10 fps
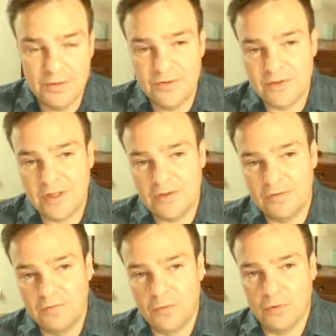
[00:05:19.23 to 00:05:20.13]
case
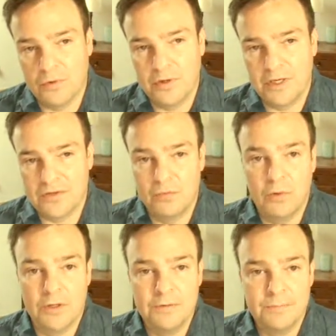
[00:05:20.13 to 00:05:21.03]
for
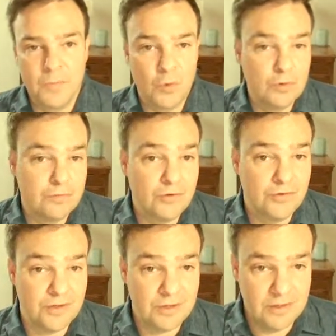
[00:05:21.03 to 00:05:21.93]
x1, or for
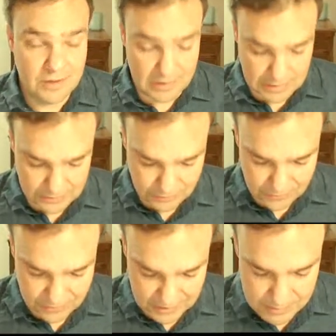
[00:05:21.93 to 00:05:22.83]
z, it's the
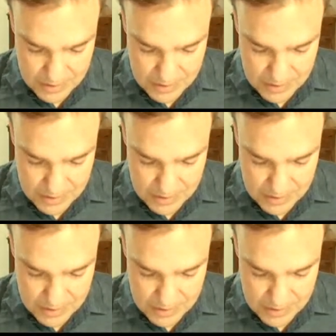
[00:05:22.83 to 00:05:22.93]
same,